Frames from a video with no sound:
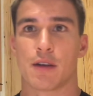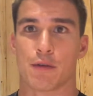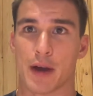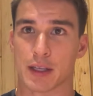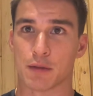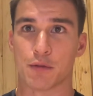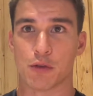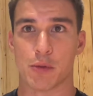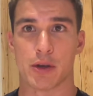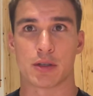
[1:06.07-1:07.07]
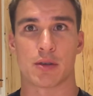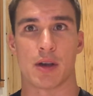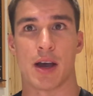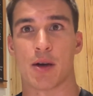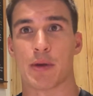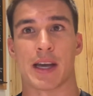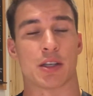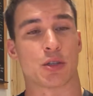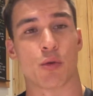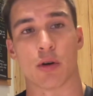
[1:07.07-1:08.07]
First and foremost, we had
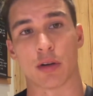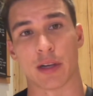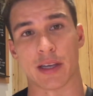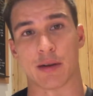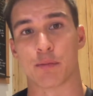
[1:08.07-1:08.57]
a squat, clean,